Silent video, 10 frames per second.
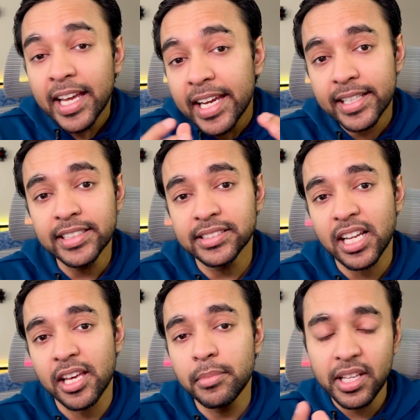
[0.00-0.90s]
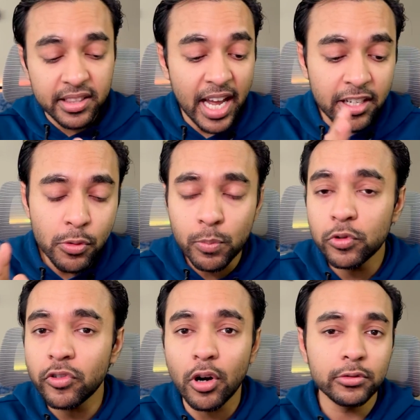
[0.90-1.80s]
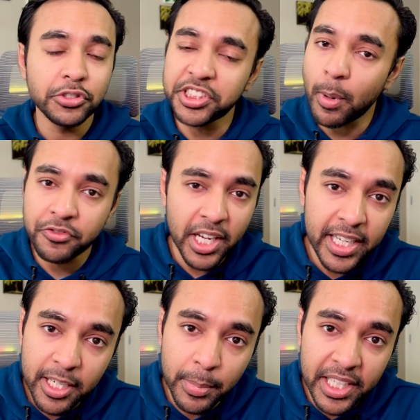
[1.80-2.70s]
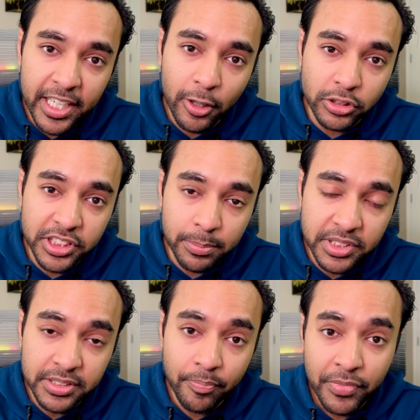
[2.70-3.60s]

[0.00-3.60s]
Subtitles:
it is time that you move on to some of the intermediate concepts.